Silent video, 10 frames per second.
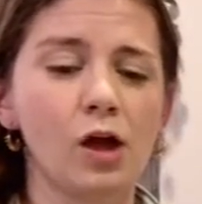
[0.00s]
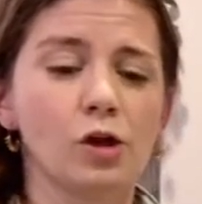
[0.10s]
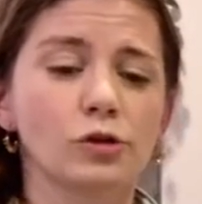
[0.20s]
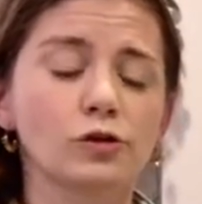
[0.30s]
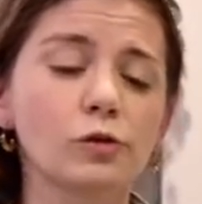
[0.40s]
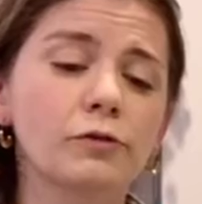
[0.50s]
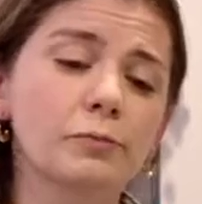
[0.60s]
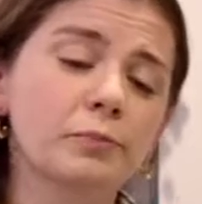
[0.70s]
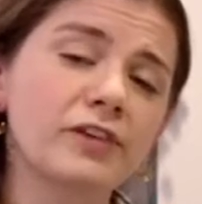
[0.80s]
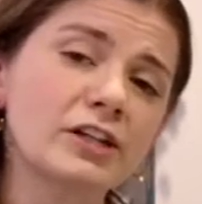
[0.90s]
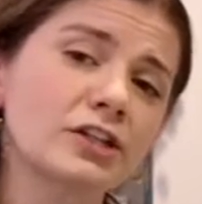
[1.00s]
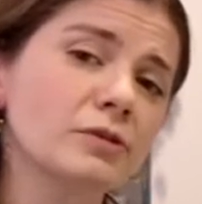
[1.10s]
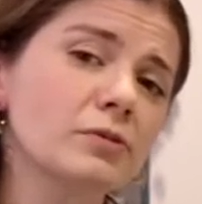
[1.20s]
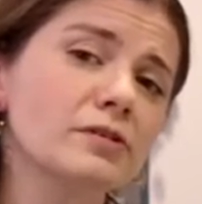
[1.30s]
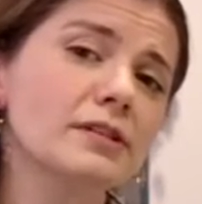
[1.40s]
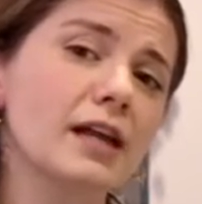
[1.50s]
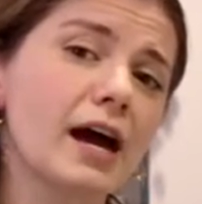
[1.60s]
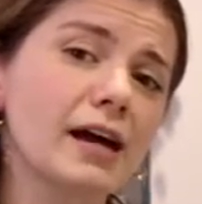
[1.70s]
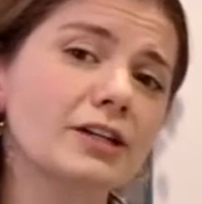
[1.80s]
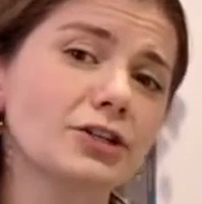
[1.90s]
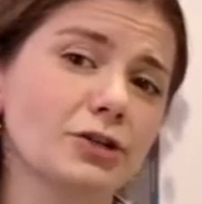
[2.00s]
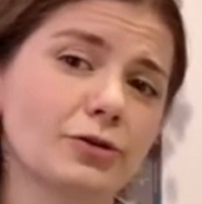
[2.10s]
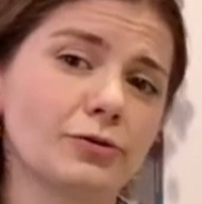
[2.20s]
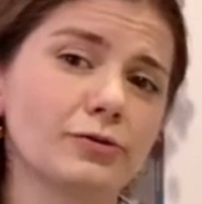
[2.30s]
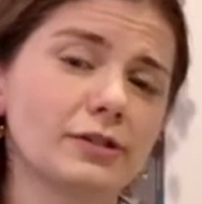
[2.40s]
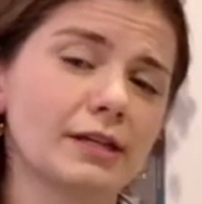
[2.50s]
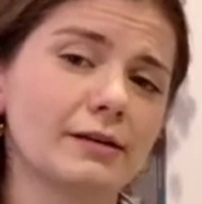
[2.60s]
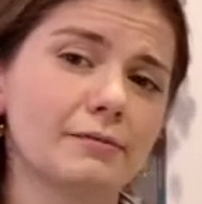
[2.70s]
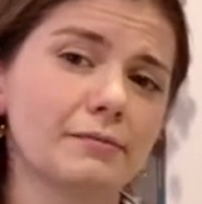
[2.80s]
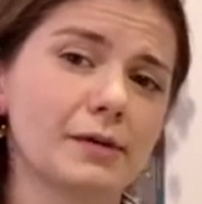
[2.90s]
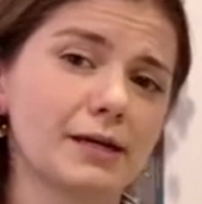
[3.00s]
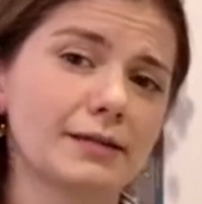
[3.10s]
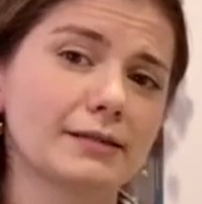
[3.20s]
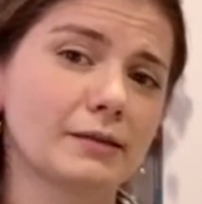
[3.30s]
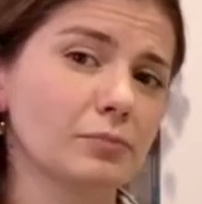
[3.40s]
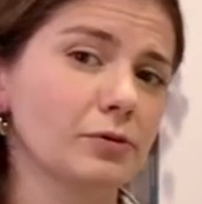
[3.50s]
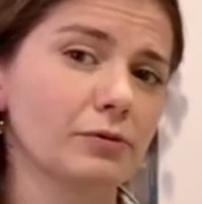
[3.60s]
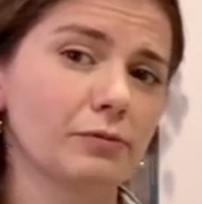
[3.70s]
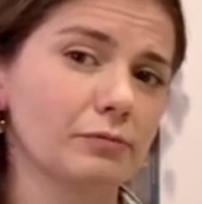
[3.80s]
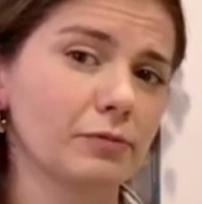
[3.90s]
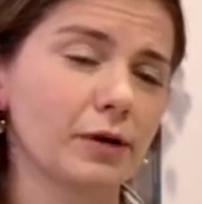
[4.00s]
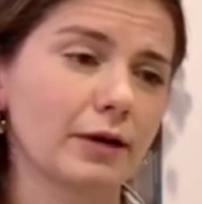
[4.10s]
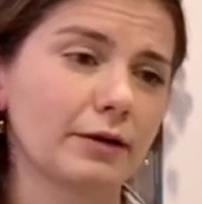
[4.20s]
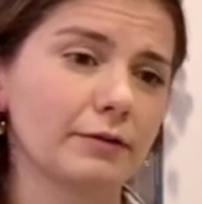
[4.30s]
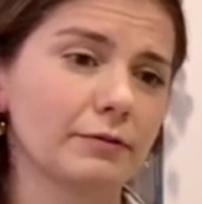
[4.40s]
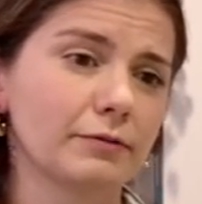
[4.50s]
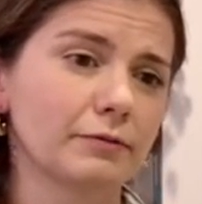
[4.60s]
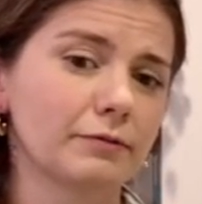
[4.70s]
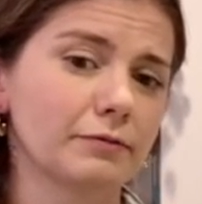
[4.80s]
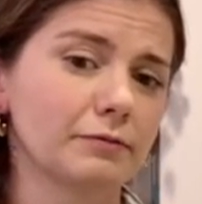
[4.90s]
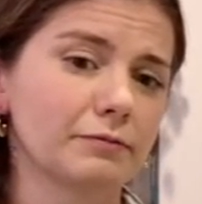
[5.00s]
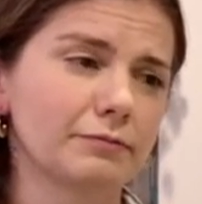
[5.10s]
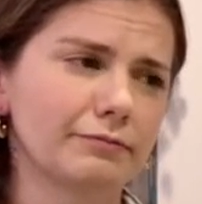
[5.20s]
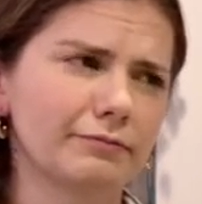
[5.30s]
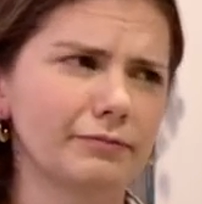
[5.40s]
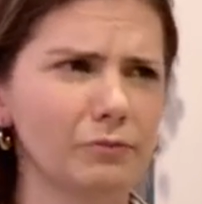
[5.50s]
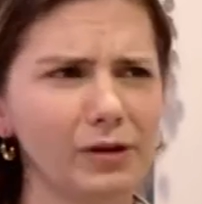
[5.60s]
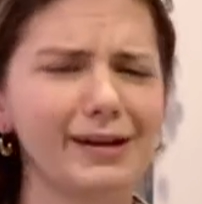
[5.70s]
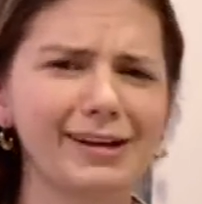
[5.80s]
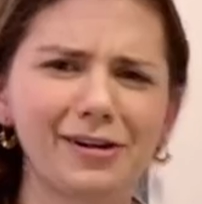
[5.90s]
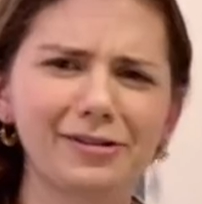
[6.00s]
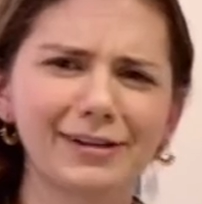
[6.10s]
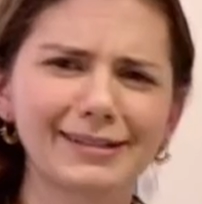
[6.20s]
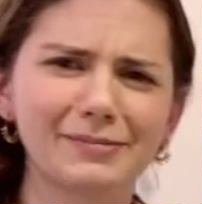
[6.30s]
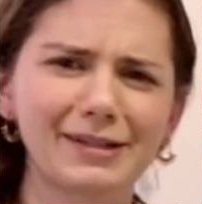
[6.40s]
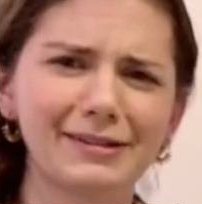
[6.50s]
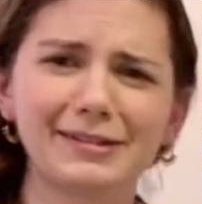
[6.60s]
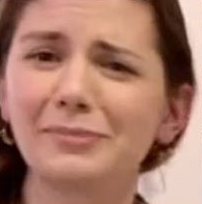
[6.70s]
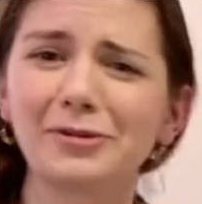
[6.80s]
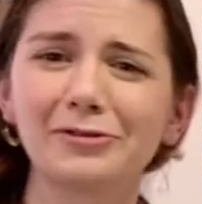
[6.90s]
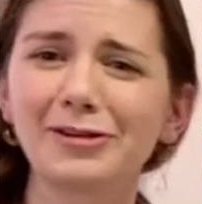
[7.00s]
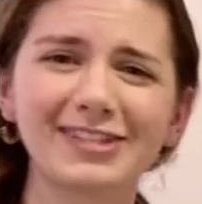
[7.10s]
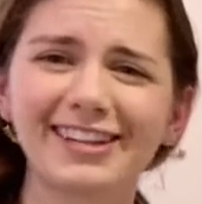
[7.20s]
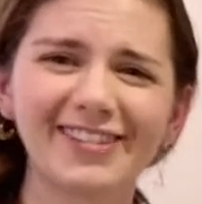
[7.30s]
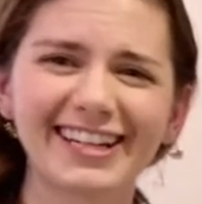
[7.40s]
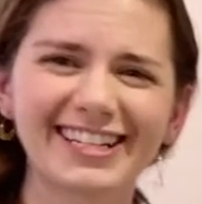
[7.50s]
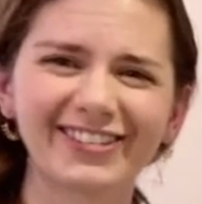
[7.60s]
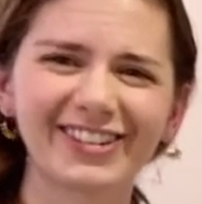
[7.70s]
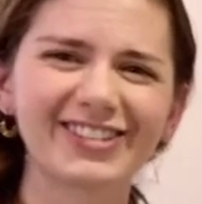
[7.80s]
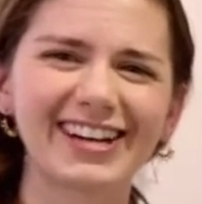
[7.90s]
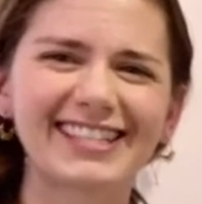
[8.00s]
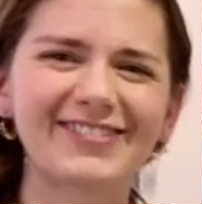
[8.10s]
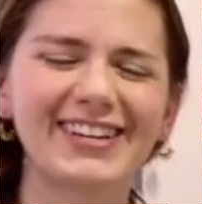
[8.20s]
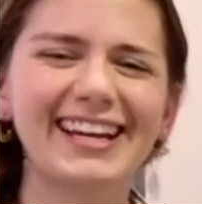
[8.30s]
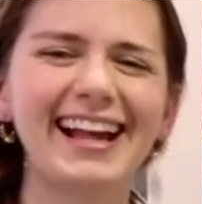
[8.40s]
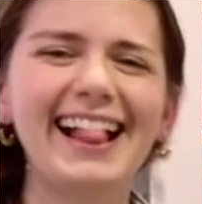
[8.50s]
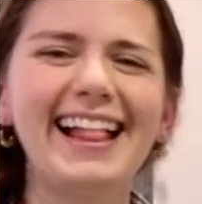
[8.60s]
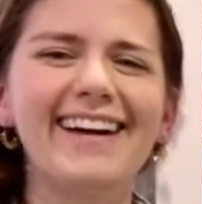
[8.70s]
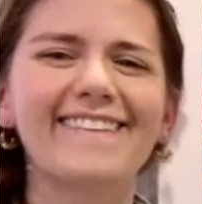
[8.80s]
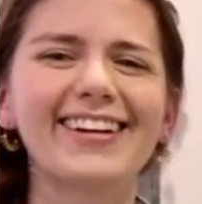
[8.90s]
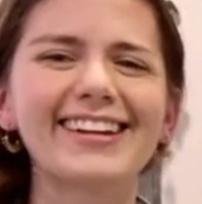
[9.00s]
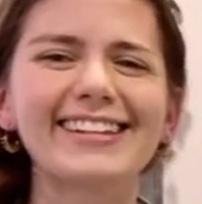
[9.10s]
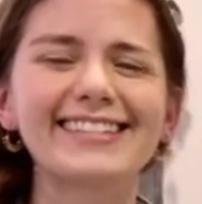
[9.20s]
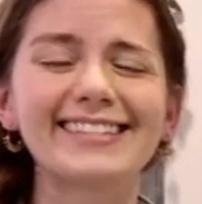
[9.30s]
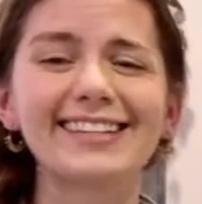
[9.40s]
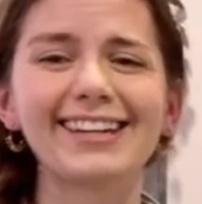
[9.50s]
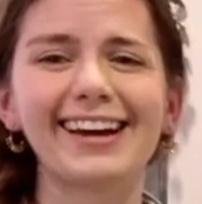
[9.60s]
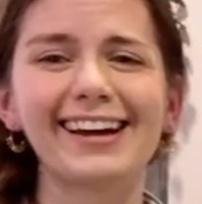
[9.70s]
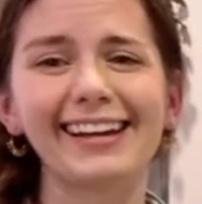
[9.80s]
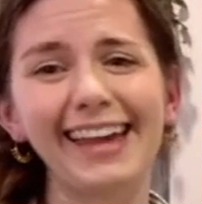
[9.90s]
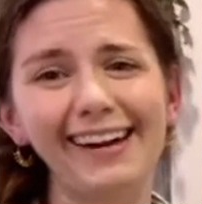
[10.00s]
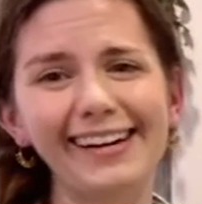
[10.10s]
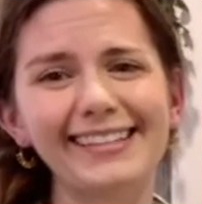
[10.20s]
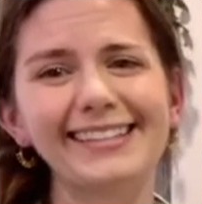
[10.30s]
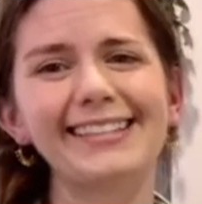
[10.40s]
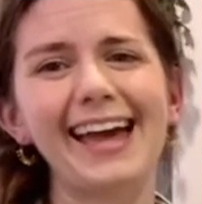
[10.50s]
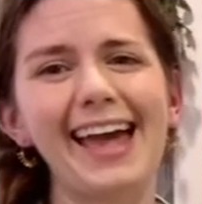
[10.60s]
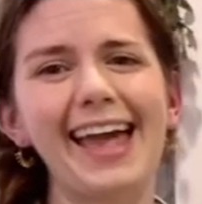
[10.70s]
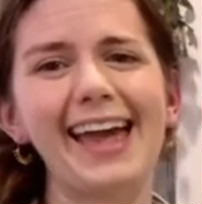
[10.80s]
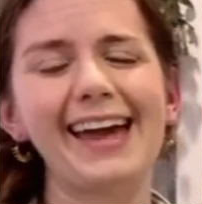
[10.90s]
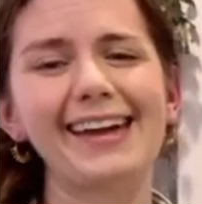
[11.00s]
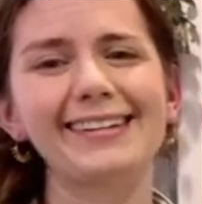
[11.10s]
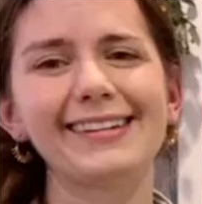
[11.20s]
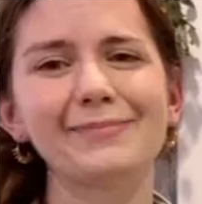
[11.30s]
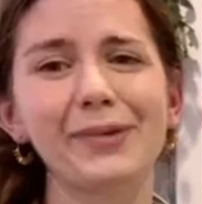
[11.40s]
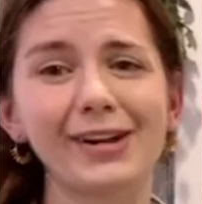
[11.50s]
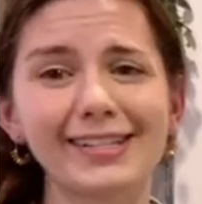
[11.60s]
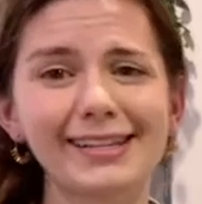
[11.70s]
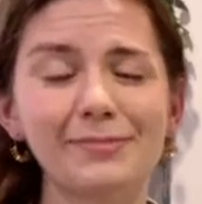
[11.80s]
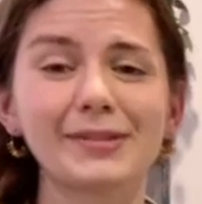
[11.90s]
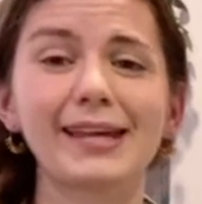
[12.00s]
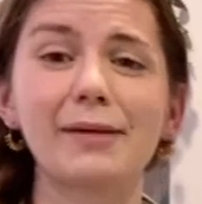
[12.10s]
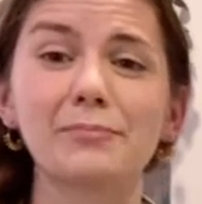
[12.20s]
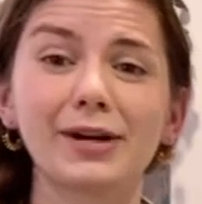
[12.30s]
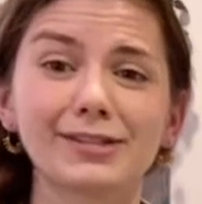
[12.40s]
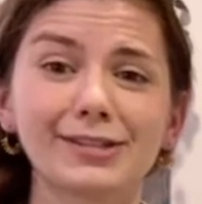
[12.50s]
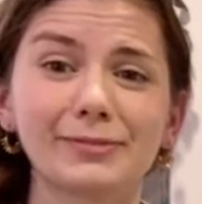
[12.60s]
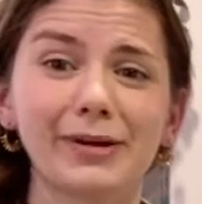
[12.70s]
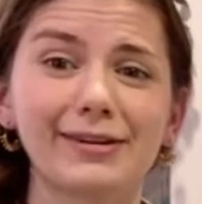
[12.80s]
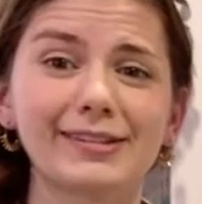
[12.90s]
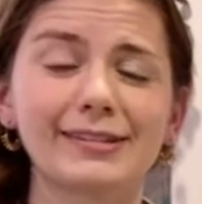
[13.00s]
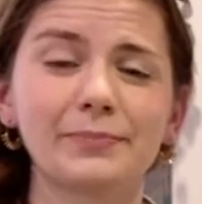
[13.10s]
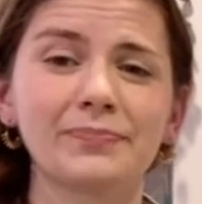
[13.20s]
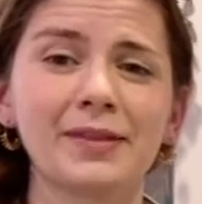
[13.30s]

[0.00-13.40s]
So the vegetables that I chose in my simple, what did I call the recipe? Simple roasted vegetables recipe was carrots and parsnips and Brussels sprouts.